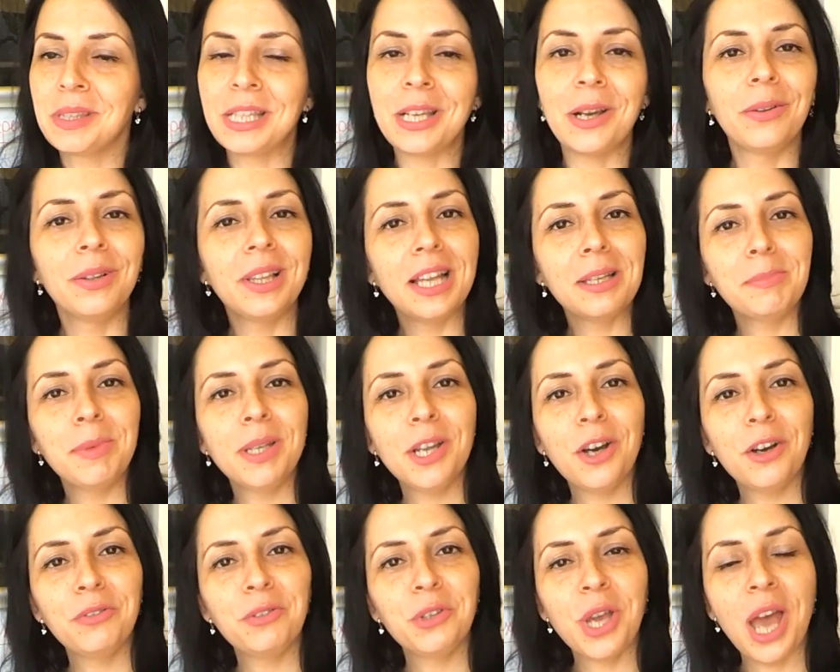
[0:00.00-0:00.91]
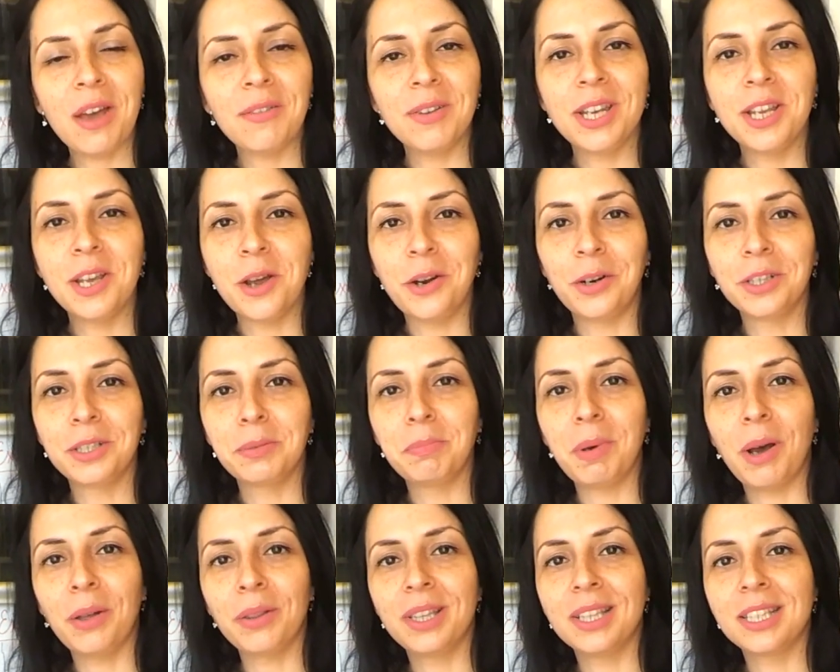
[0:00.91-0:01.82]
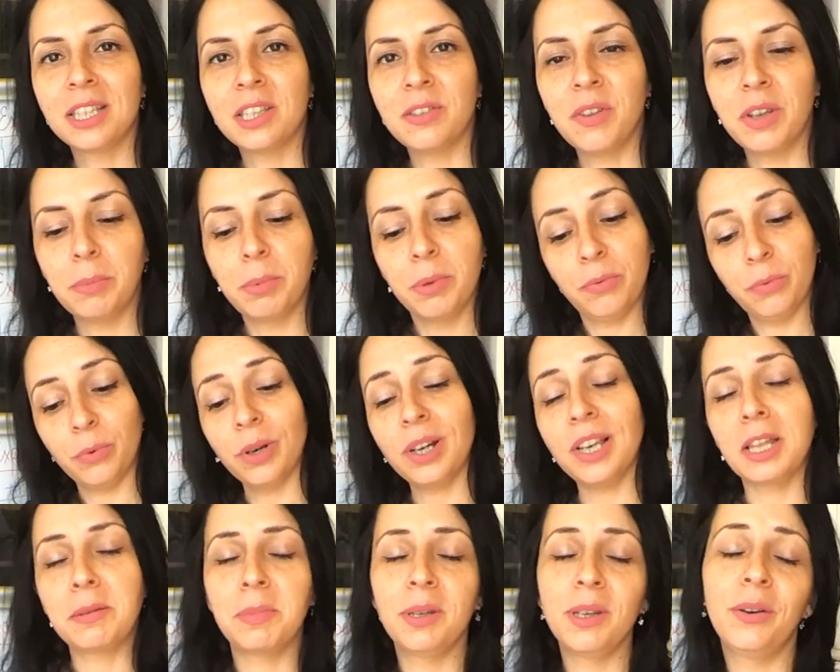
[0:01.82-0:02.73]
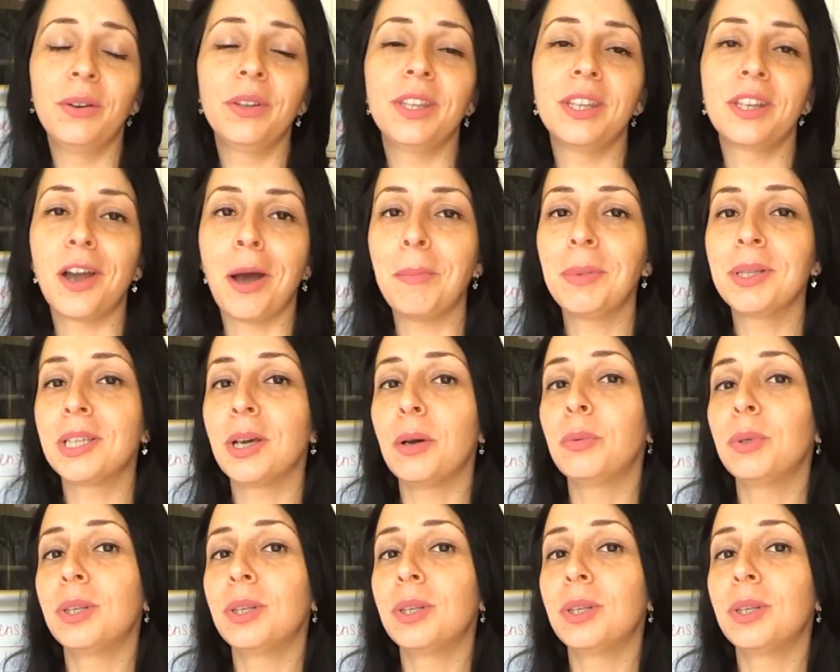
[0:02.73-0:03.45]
So let me know if you haven't heard about this tweak before. Let me know in the comments.